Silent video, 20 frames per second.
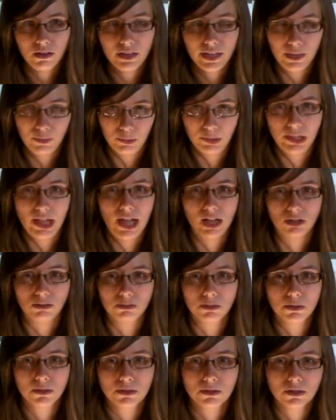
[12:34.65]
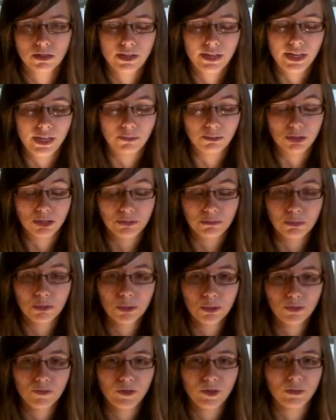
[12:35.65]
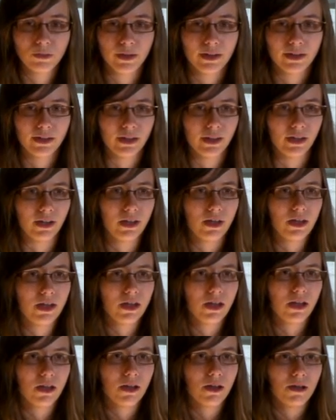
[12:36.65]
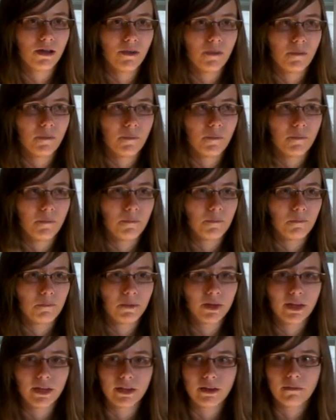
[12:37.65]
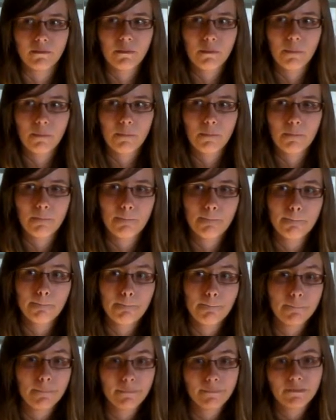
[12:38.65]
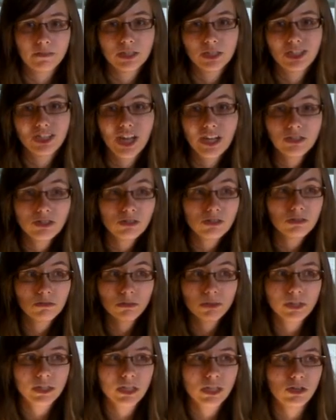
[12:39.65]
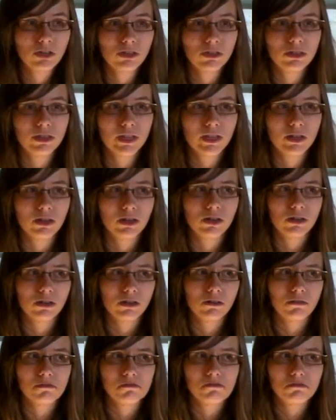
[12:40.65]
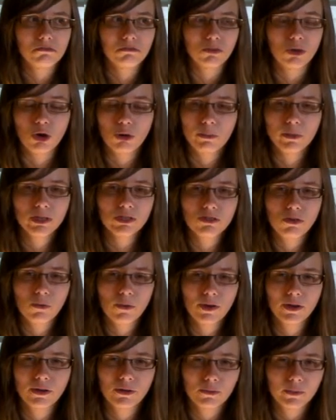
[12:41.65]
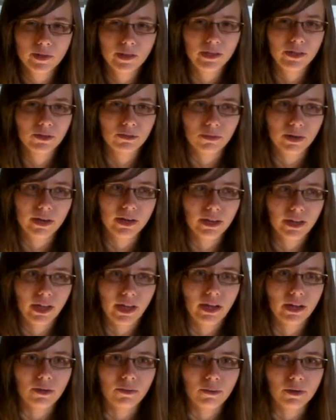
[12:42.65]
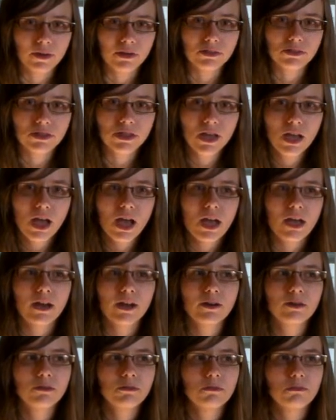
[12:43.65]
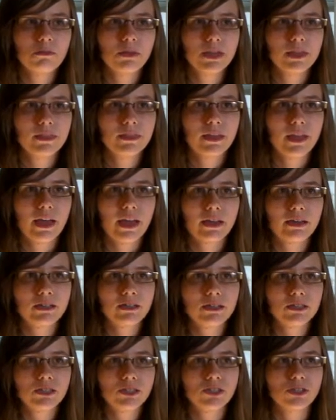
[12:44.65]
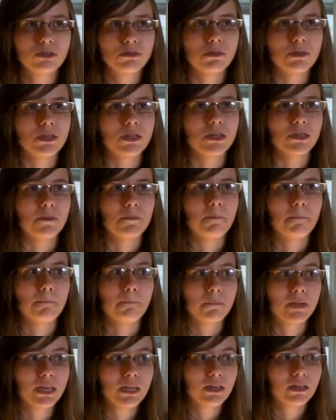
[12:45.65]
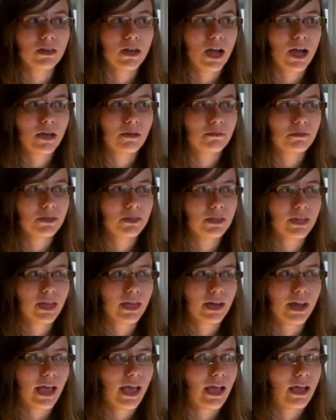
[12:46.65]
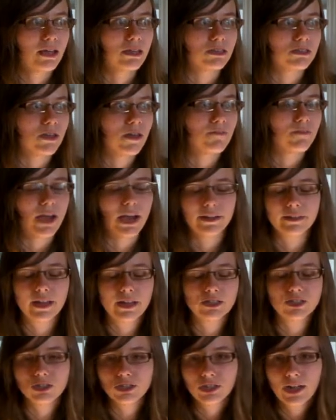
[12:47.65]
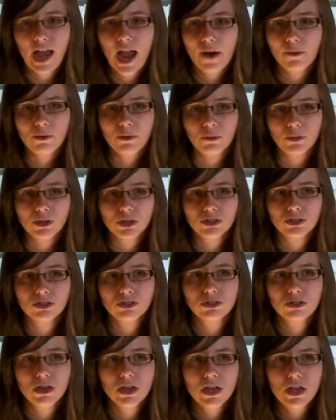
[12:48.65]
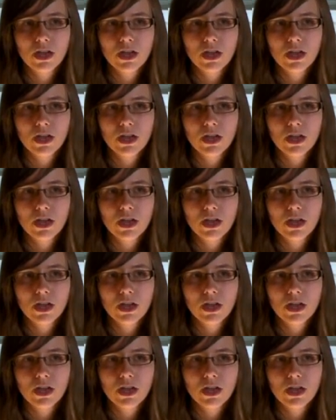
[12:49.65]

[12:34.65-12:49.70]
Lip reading: it will help. It will improve your writing. But chances are really good that nobody's going to read your writing anyways. And I don't mean that to be mean, I mean that as a fact. That's just how it works.